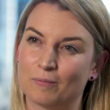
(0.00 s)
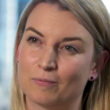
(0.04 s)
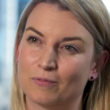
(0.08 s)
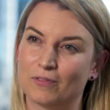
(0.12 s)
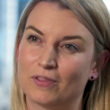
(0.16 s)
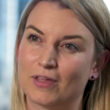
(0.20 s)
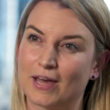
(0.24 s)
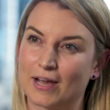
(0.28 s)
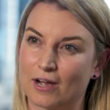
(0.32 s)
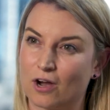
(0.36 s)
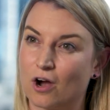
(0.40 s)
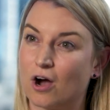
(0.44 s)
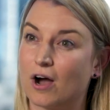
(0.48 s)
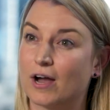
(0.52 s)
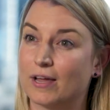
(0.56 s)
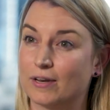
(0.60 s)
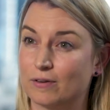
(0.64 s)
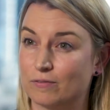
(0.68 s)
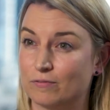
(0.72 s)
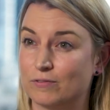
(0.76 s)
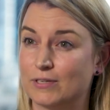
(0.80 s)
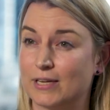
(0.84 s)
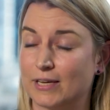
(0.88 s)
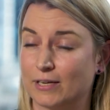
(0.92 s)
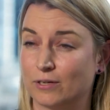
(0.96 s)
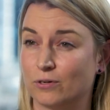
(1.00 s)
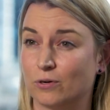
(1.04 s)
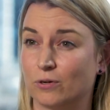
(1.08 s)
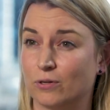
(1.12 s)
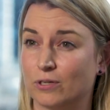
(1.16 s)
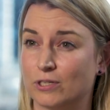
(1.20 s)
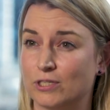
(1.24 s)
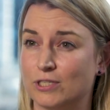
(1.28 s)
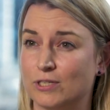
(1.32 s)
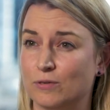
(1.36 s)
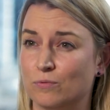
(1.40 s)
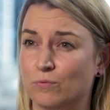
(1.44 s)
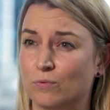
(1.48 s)
that kind of
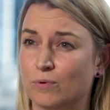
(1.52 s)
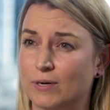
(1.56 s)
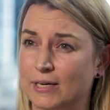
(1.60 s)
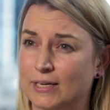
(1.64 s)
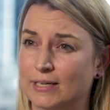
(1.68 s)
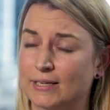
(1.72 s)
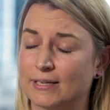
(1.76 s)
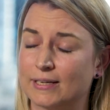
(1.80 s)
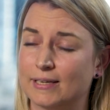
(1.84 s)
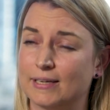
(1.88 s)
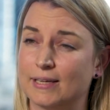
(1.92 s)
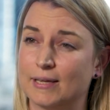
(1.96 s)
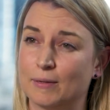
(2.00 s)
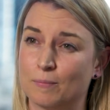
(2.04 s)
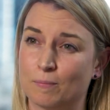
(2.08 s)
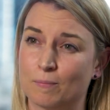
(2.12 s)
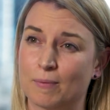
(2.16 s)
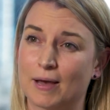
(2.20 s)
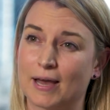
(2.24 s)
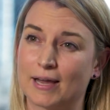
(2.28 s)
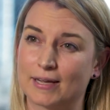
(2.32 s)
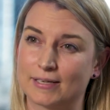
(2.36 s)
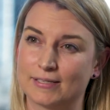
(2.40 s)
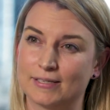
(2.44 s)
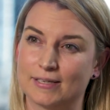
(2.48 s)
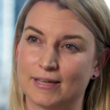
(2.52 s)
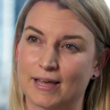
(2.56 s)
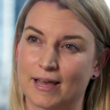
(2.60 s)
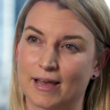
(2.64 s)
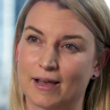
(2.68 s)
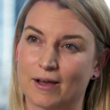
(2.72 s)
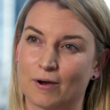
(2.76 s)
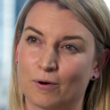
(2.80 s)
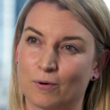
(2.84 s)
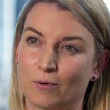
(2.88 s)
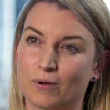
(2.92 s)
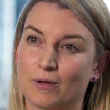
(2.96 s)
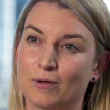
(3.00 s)
technology really impacting
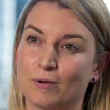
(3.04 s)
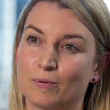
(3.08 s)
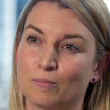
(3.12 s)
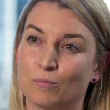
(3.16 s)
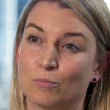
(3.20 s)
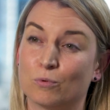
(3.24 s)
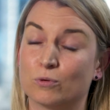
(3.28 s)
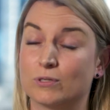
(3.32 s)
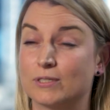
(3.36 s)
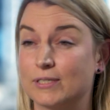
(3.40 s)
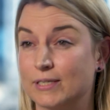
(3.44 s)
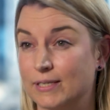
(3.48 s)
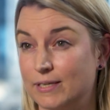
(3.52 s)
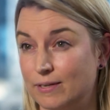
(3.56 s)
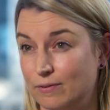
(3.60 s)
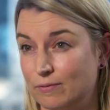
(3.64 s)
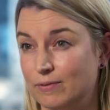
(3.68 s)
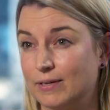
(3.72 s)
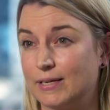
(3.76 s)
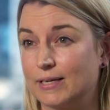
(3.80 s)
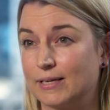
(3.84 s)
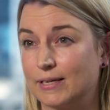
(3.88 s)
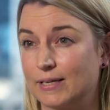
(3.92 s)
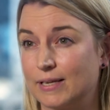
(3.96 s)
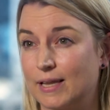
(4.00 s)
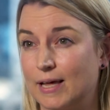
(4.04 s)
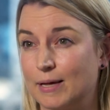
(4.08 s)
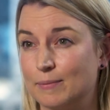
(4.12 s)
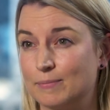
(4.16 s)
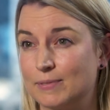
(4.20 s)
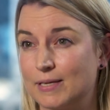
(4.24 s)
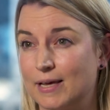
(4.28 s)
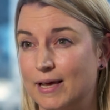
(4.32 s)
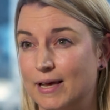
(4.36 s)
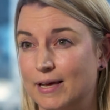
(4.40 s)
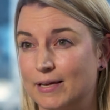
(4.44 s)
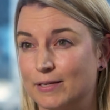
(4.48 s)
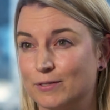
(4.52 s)
how more significant claims
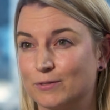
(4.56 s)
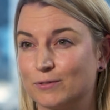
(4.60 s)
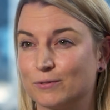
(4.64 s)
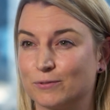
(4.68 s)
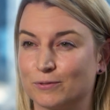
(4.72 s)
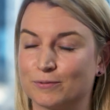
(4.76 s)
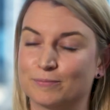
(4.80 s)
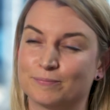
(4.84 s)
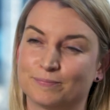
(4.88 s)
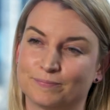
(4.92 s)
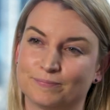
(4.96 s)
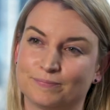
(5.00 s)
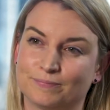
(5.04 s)
are handled.